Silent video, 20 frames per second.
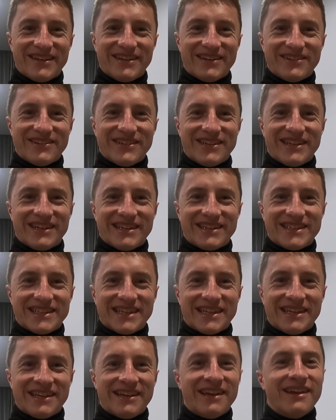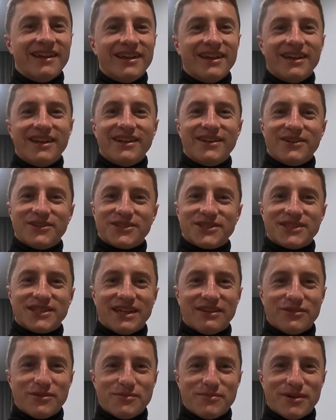here, and not
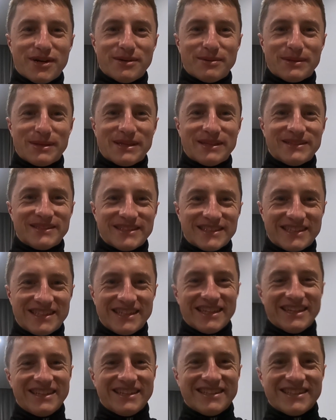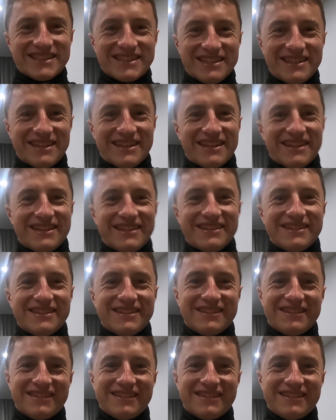just having barbecues and sitting in the sun.